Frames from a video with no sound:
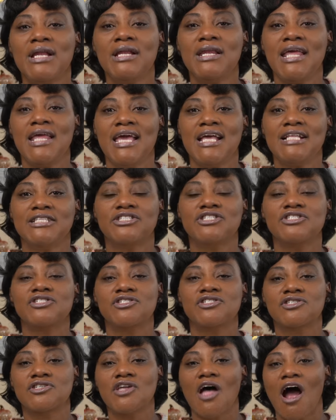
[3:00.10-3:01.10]
need to
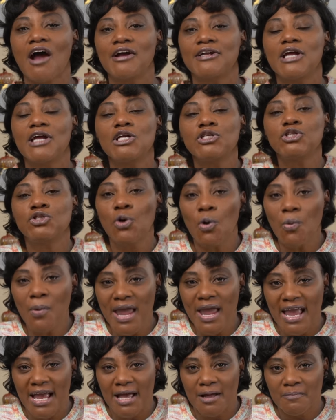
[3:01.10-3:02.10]
start
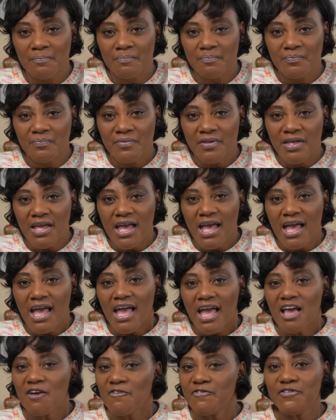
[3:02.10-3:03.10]
doing.
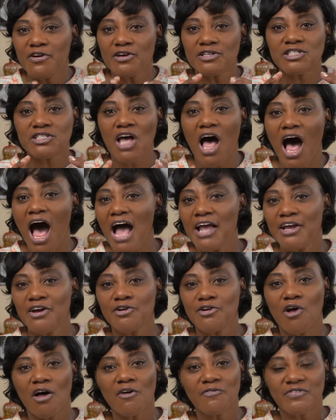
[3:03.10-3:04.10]
If you're
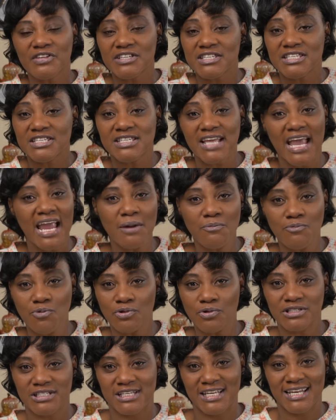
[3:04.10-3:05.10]
tired of the same
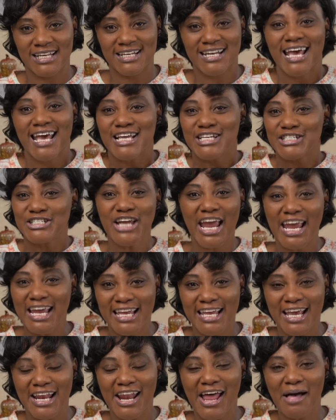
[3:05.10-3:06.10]
routine,
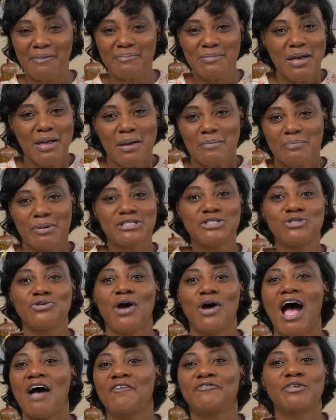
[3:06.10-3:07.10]
shake it up, but you
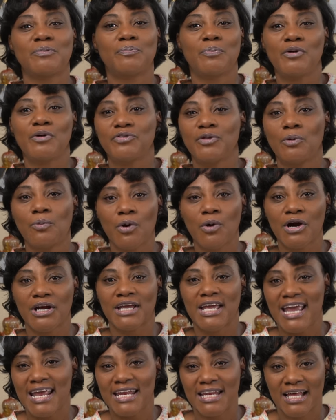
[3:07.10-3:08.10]
have to put the
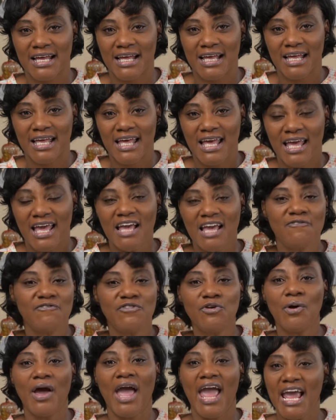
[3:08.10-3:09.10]
work in. If
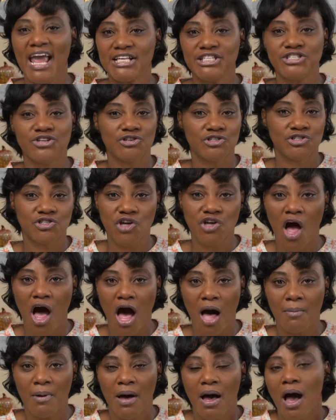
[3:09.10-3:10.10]
you hate your
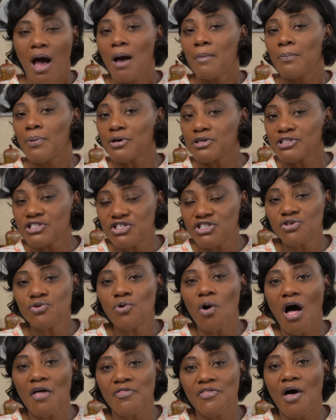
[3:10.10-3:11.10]
job, pursue
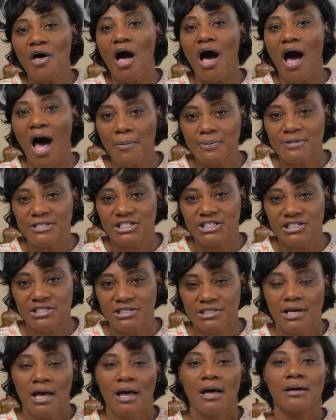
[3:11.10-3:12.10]
other
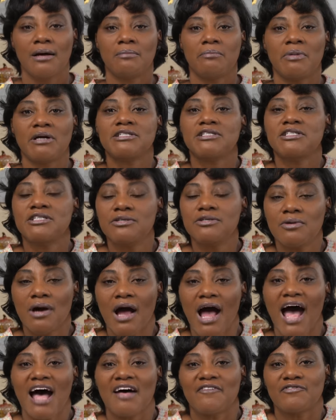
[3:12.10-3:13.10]
options, but you
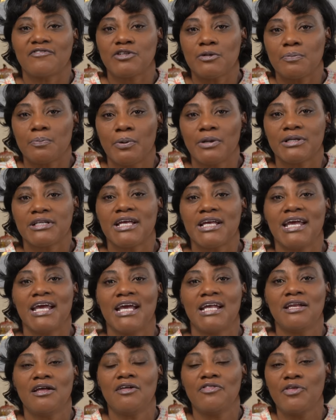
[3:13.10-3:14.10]
have to put
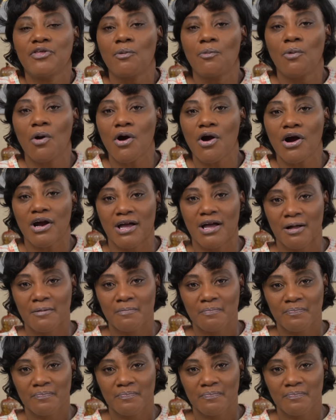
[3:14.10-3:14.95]
in the work.